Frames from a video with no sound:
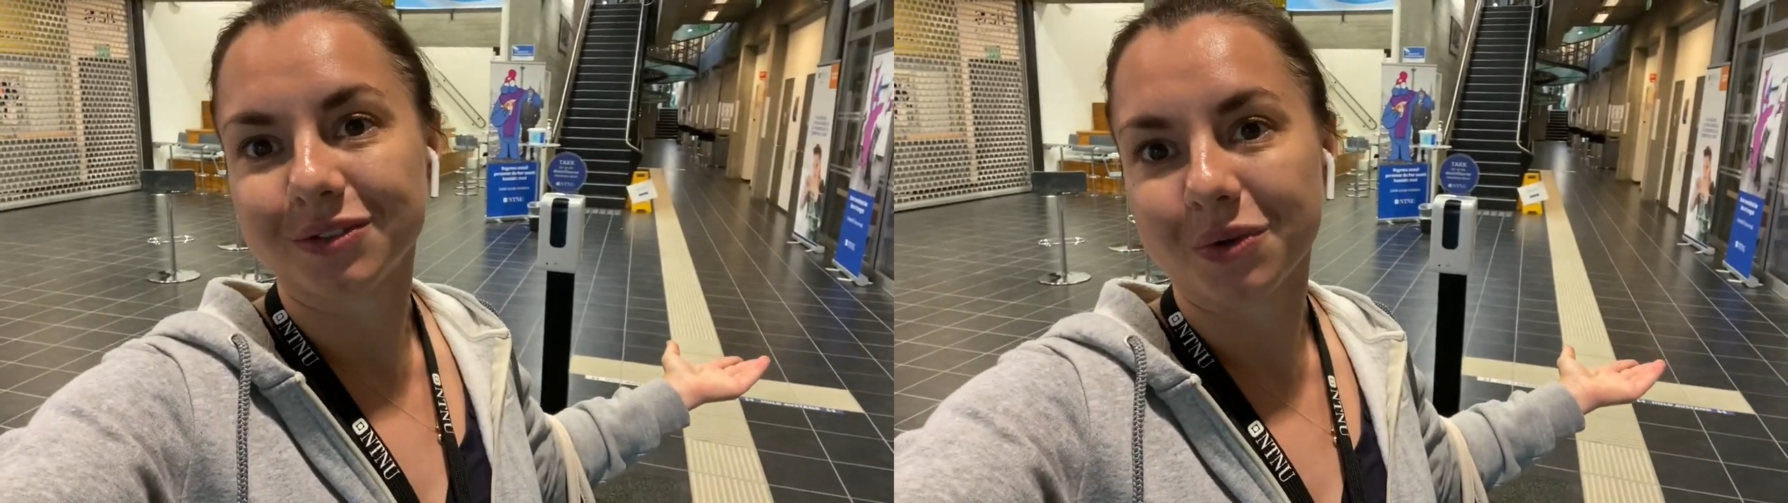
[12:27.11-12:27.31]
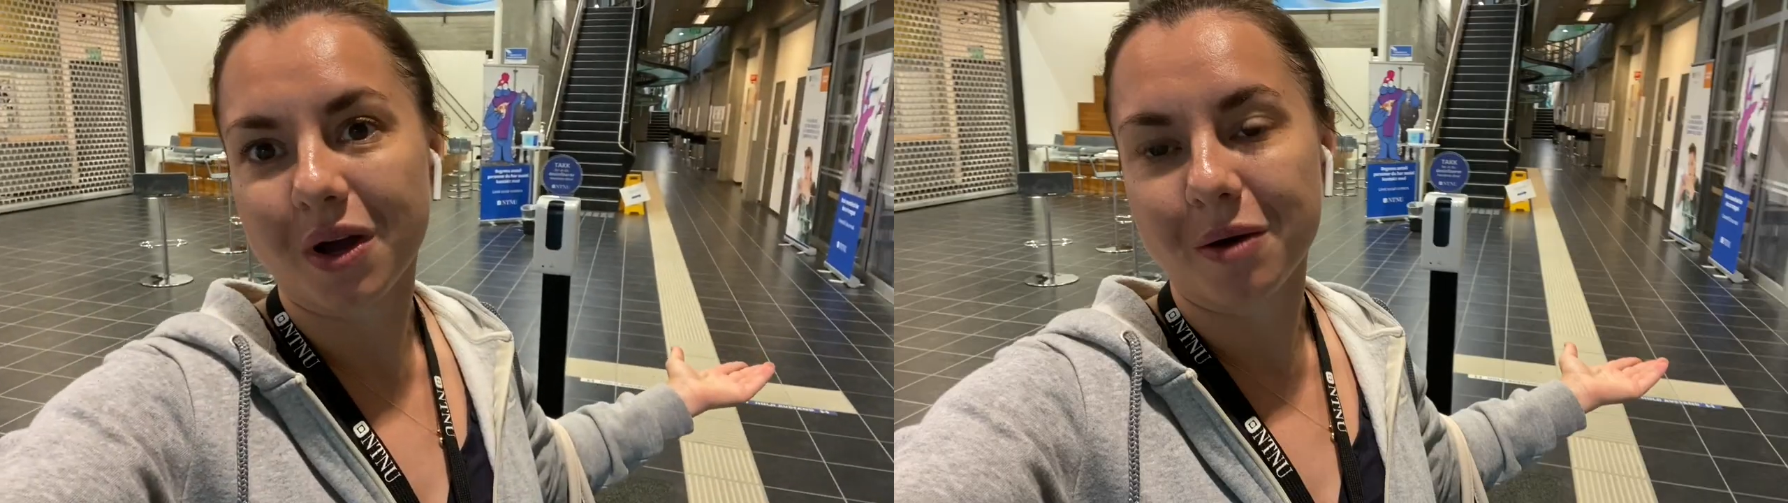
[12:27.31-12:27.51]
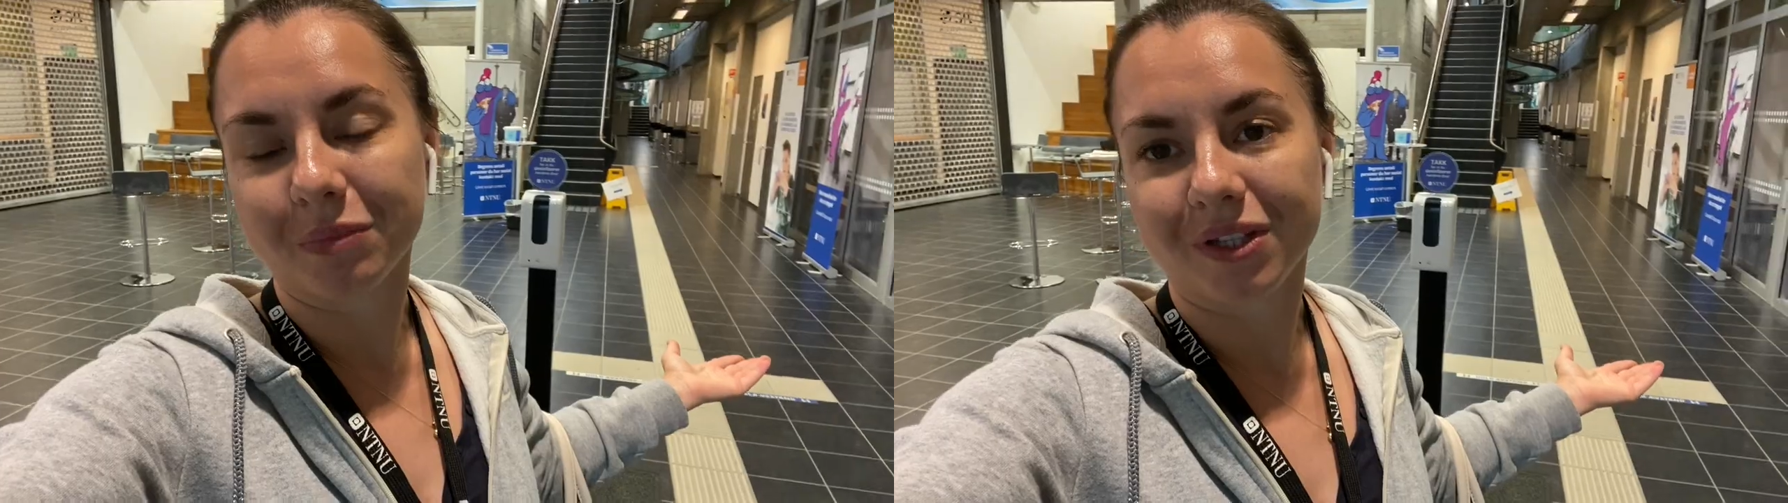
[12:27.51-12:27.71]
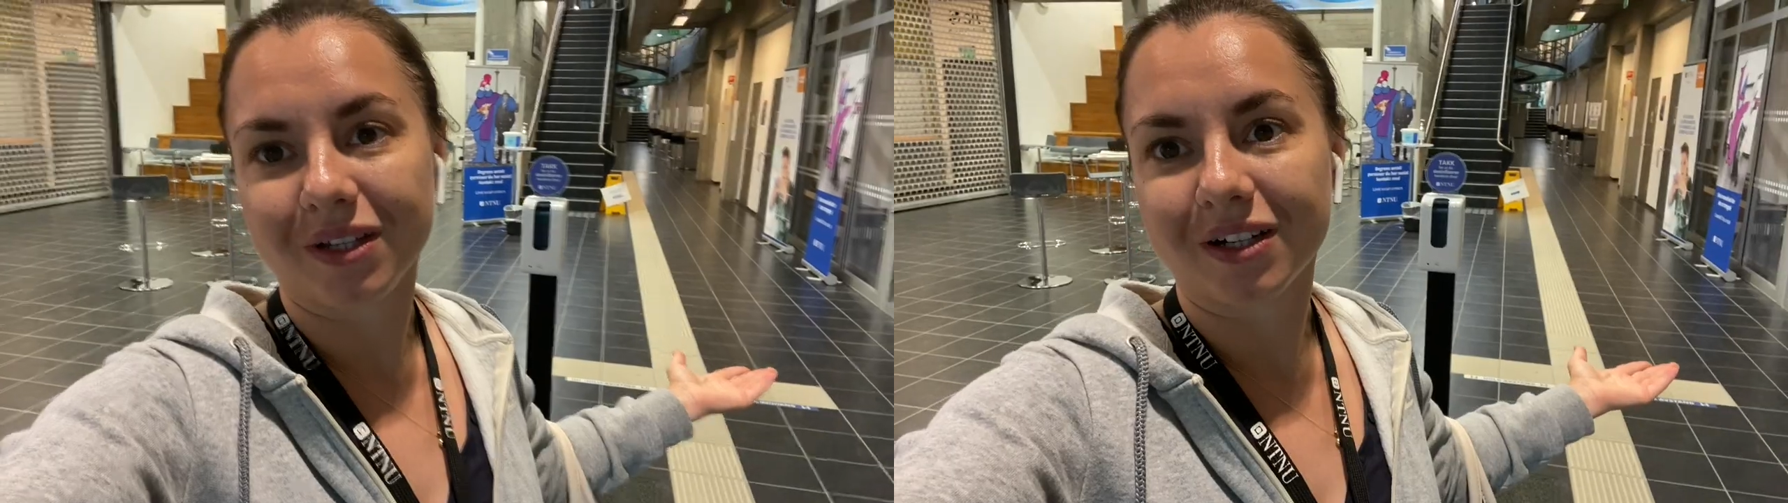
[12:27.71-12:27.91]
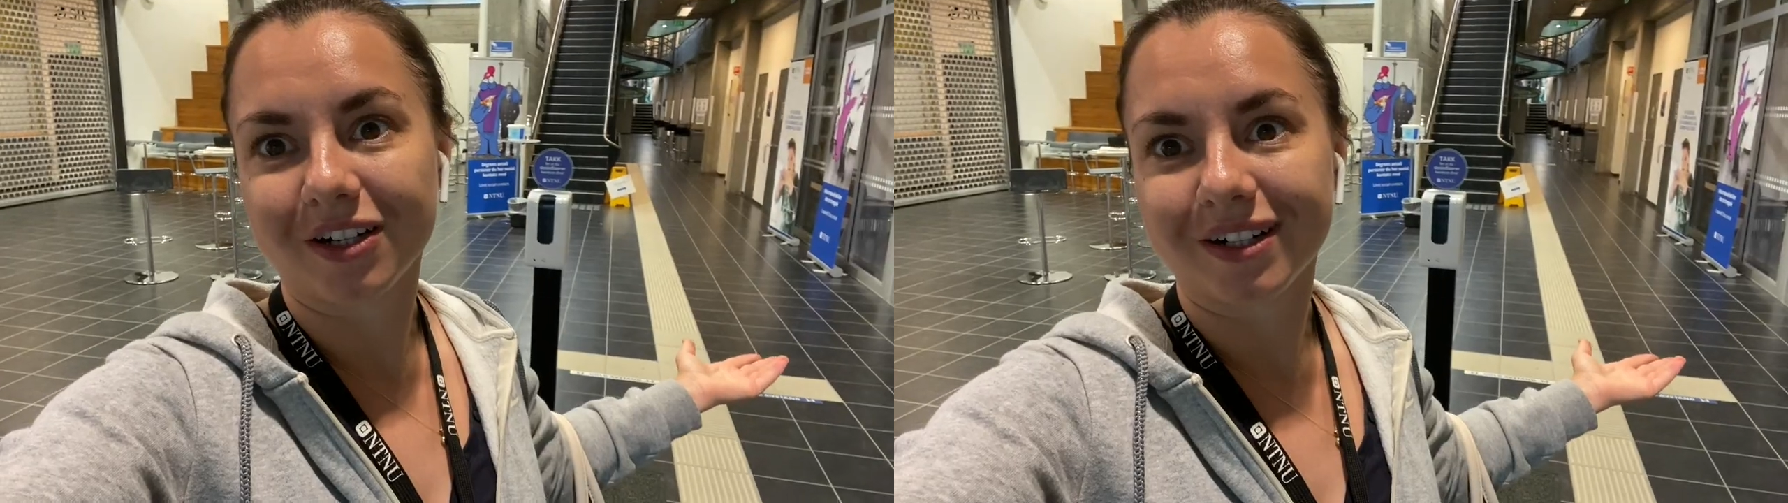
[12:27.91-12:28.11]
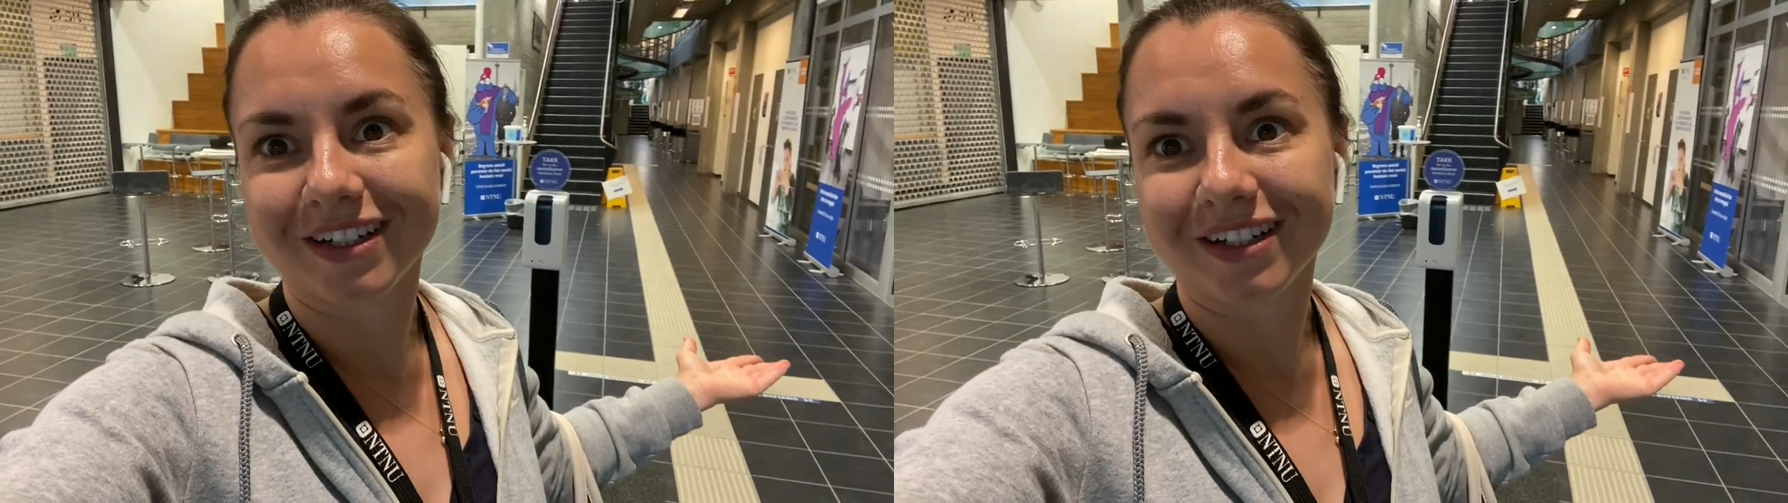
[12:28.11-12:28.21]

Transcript: to come here.